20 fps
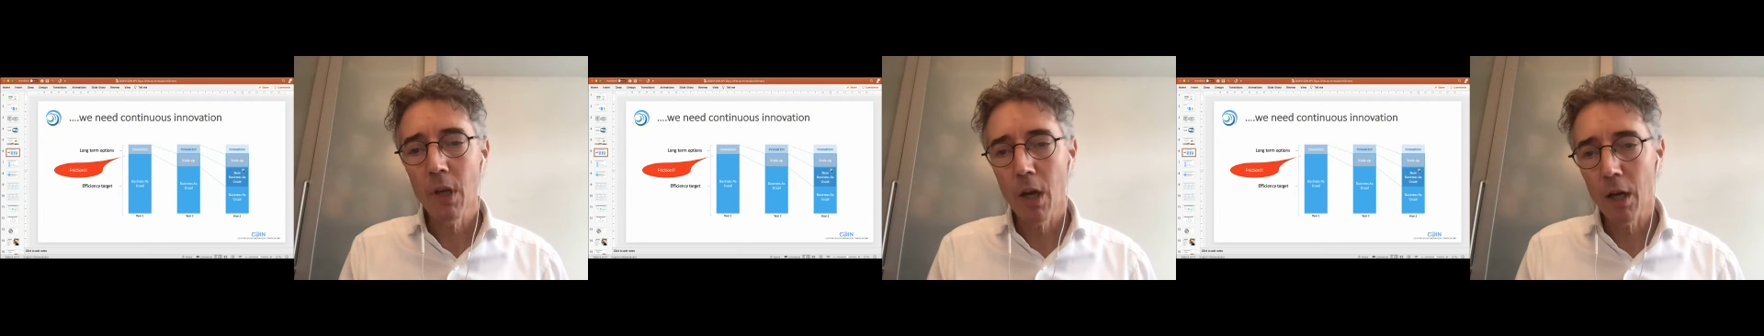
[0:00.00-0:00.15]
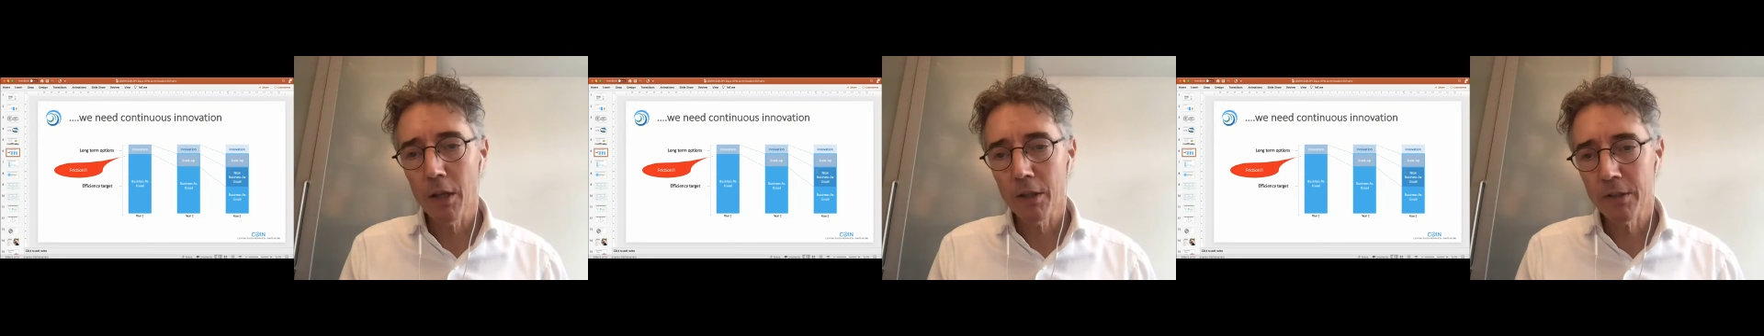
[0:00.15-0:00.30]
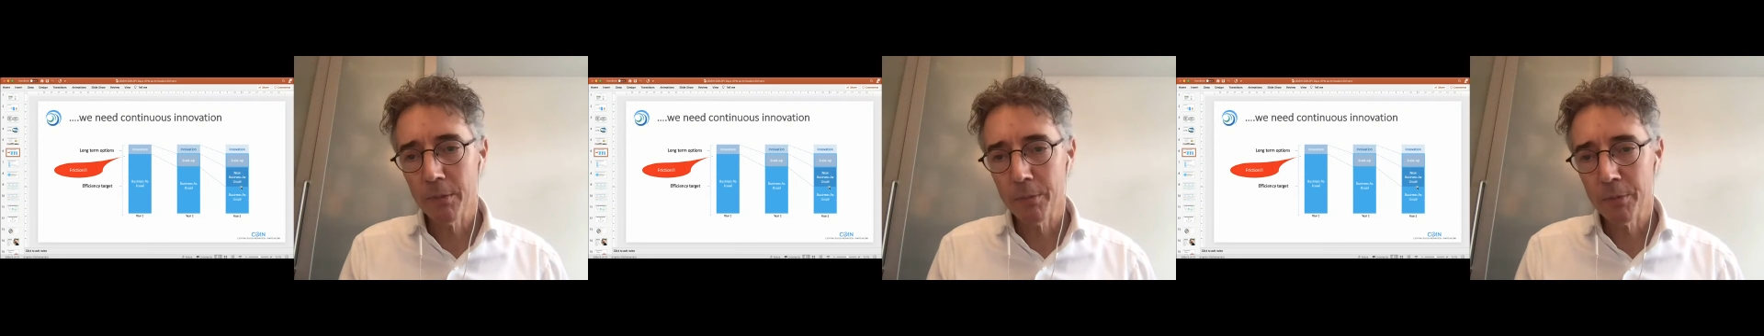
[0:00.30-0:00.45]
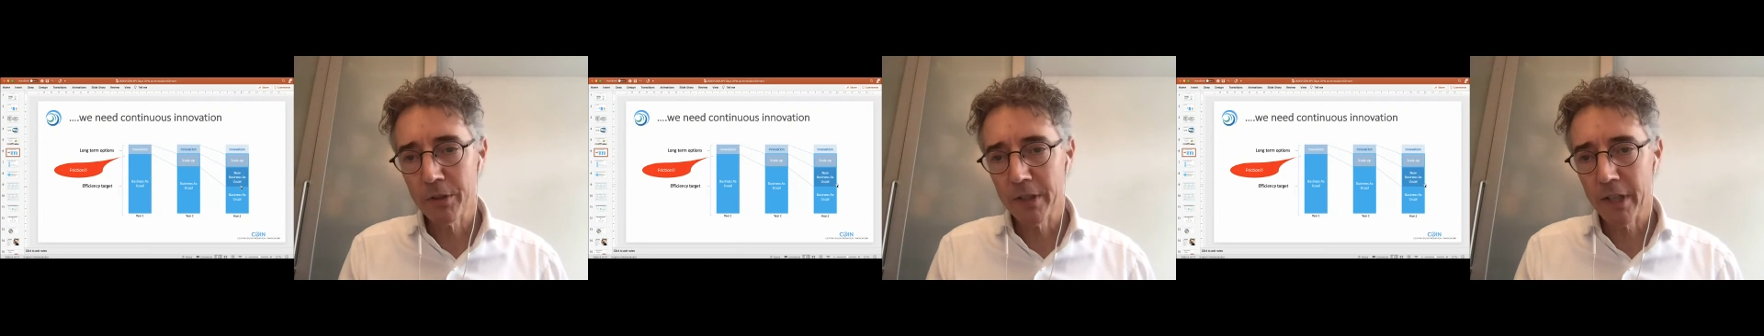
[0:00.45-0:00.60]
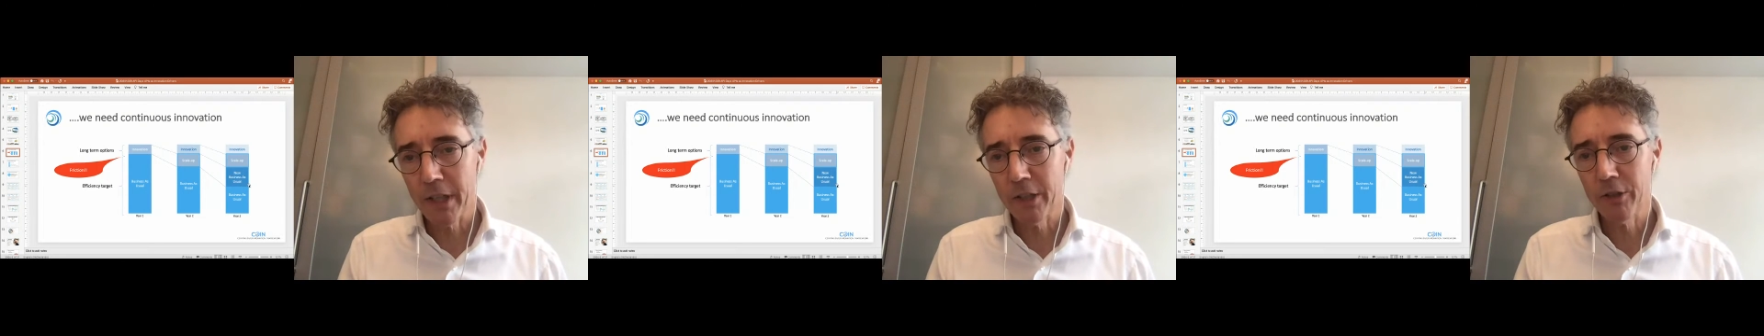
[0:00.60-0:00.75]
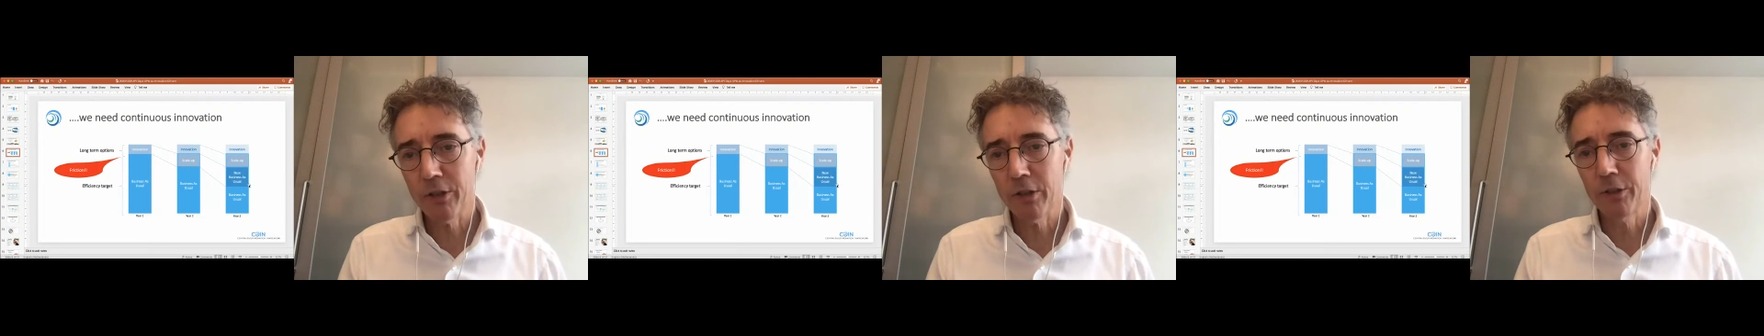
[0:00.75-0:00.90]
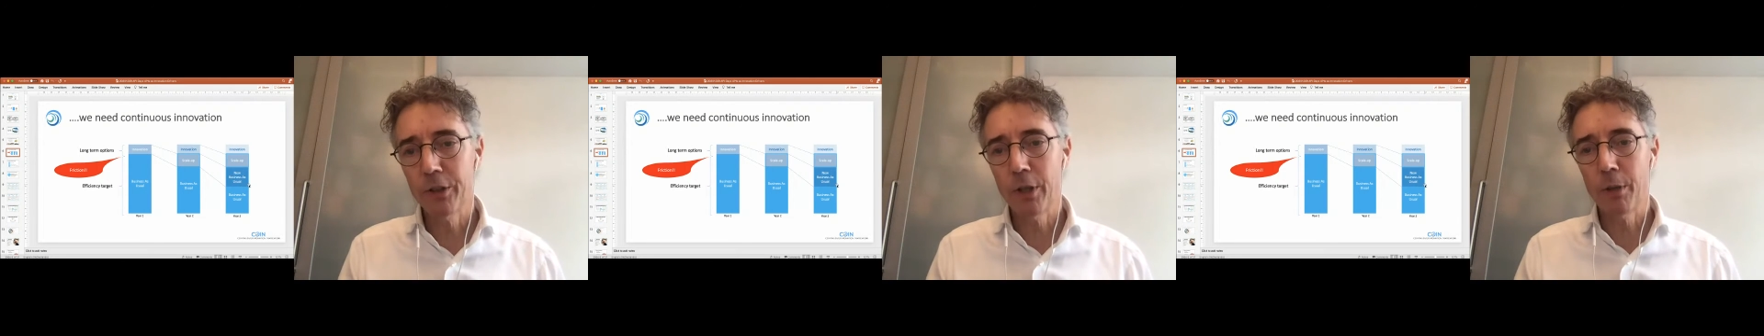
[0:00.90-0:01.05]
a
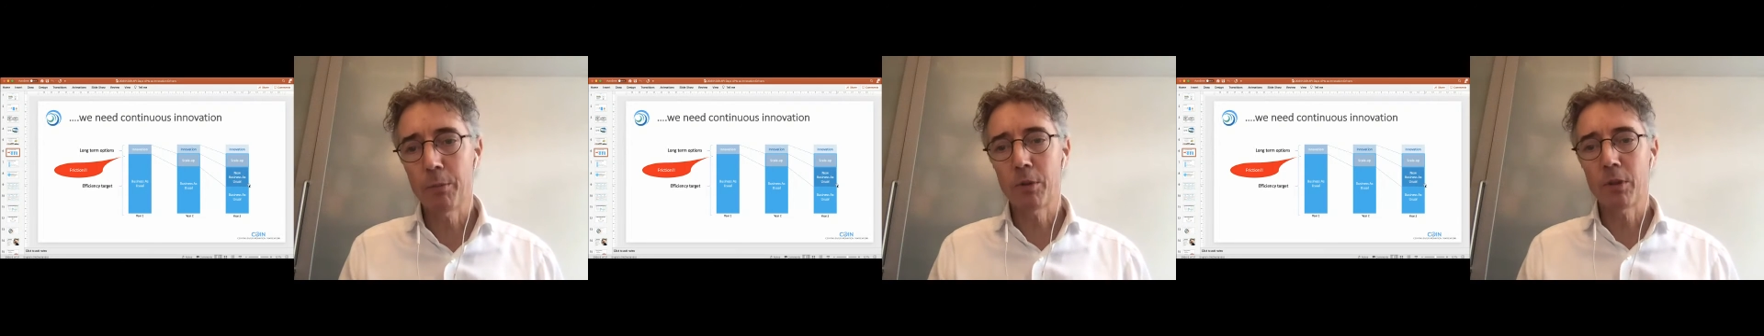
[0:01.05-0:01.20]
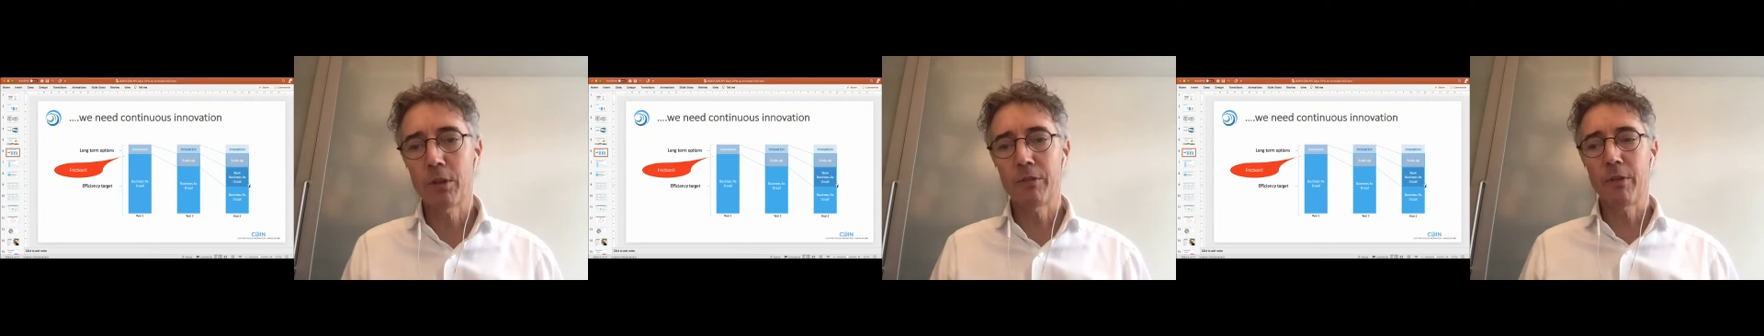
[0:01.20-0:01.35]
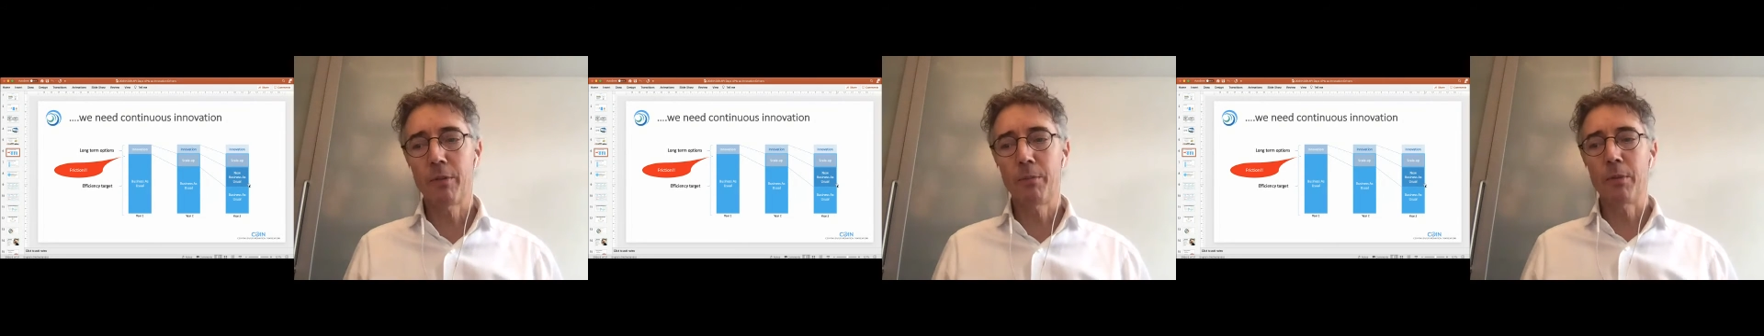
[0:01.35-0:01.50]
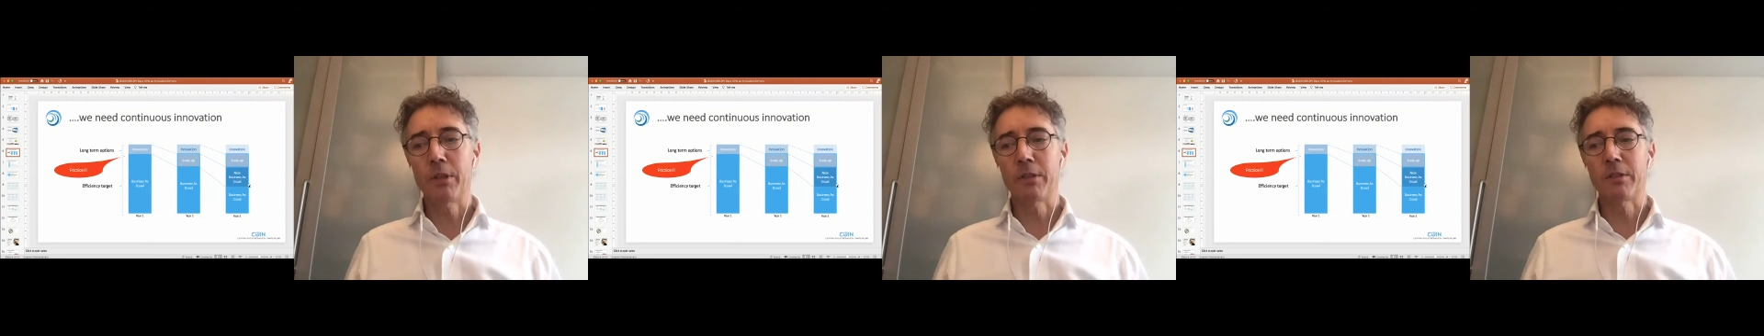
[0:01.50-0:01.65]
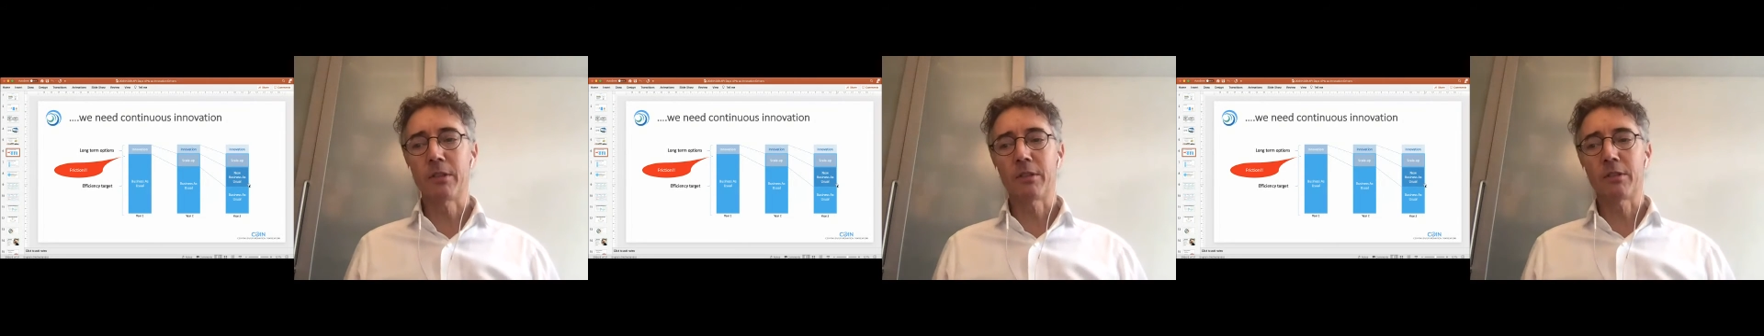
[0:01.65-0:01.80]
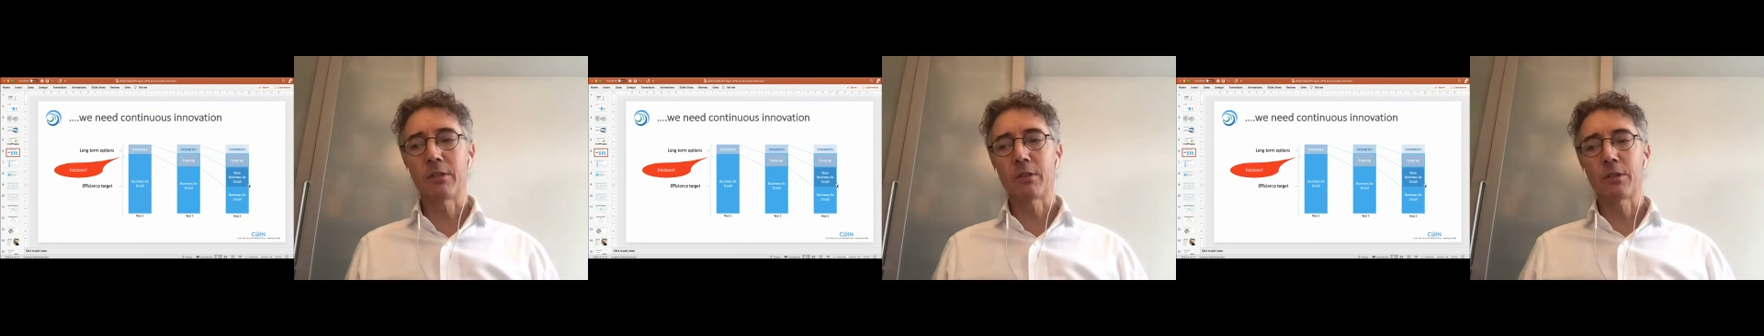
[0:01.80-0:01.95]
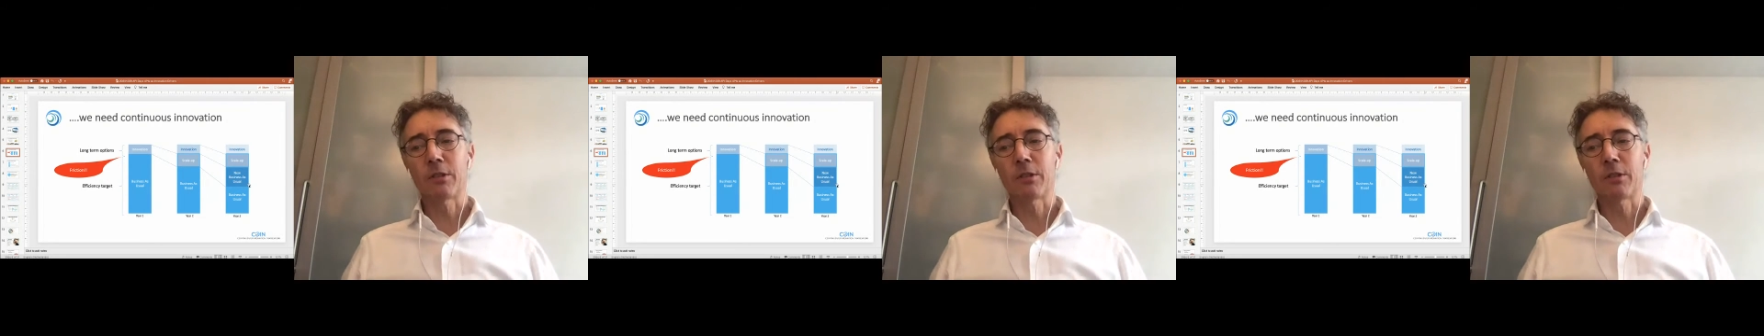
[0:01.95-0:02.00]
substantial number of the business,